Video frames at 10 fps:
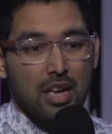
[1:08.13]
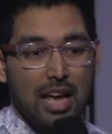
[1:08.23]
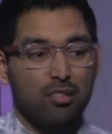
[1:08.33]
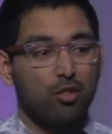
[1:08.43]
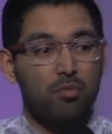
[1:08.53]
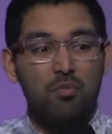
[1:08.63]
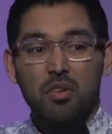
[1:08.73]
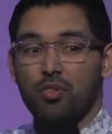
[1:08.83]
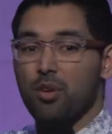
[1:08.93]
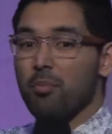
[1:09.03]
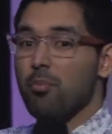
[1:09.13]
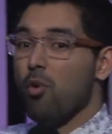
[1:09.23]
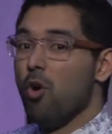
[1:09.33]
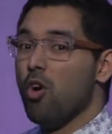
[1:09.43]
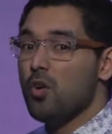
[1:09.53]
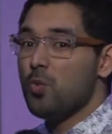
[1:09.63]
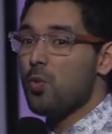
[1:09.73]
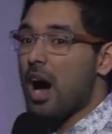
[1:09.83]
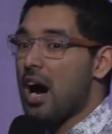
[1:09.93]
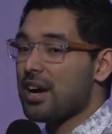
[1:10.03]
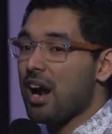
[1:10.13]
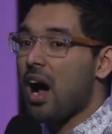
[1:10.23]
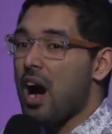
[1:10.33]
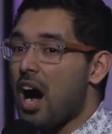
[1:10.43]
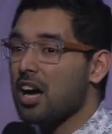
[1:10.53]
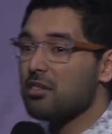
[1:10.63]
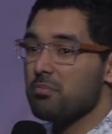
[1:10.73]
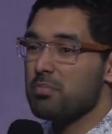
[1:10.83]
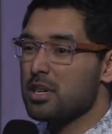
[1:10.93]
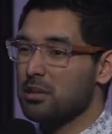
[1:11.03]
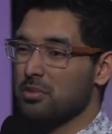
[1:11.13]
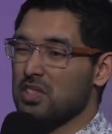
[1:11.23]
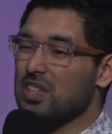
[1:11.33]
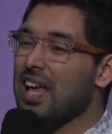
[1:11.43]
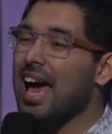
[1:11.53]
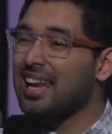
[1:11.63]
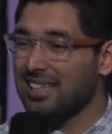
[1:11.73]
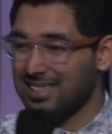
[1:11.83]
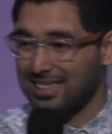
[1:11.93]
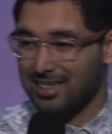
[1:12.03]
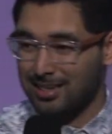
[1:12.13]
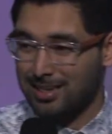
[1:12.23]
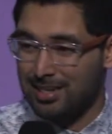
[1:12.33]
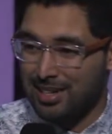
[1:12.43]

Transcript: And the more our heart becomes callous